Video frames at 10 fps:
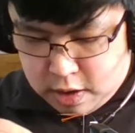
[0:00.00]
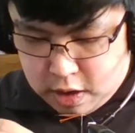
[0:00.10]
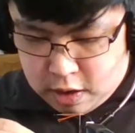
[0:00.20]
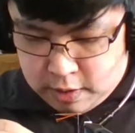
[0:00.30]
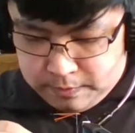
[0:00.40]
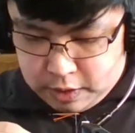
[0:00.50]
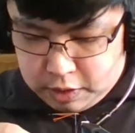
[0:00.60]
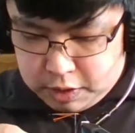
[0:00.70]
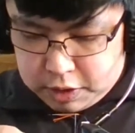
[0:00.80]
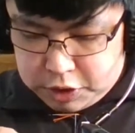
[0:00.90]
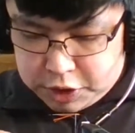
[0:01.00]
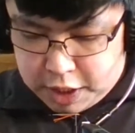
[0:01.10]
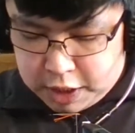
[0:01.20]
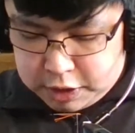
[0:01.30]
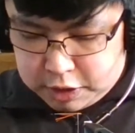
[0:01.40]
You can
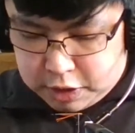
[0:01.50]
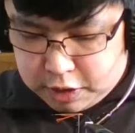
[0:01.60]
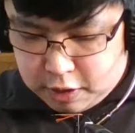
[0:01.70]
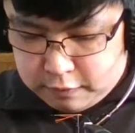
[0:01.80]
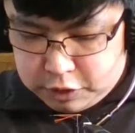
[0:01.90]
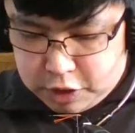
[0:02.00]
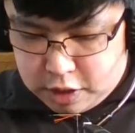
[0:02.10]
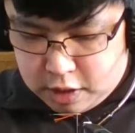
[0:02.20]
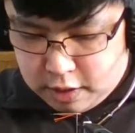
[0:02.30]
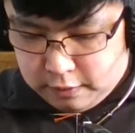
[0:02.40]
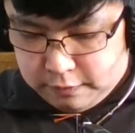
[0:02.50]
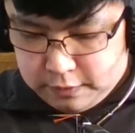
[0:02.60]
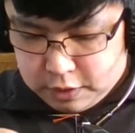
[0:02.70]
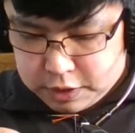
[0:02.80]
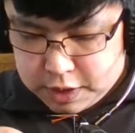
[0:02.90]
change the curvature of
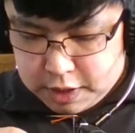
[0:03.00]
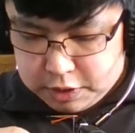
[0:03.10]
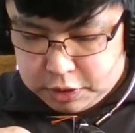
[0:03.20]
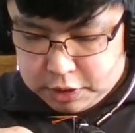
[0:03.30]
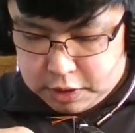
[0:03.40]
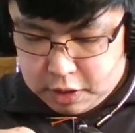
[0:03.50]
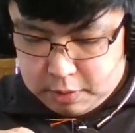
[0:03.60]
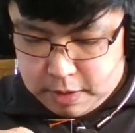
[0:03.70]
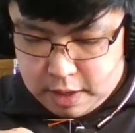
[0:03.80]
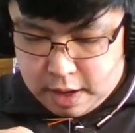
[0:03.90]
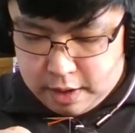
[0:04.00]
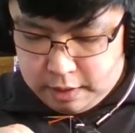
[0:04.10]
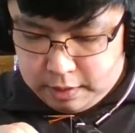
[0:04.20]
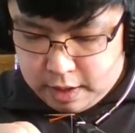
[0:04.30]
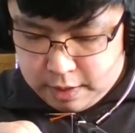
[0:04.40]
your tails just a little bit.
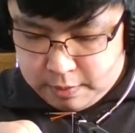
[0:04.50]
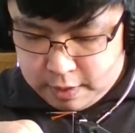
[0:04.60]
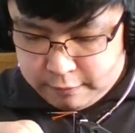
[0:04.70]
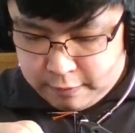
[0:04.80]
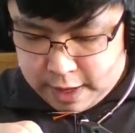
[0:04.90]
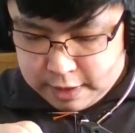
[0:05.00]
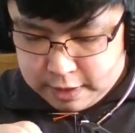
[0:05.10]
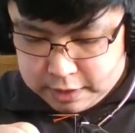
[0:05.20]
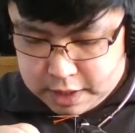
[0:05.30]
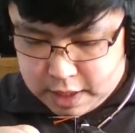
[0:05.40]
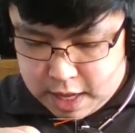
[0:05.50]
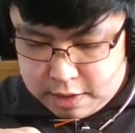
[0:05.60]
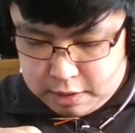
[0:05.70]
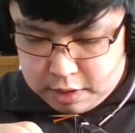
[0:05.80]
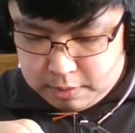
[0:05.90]
I want to flatten this tail
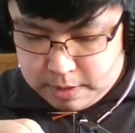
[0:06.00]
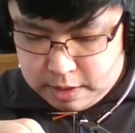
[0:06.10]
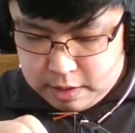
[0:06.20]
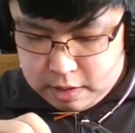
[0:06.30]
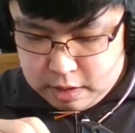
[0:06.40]
out a little bit.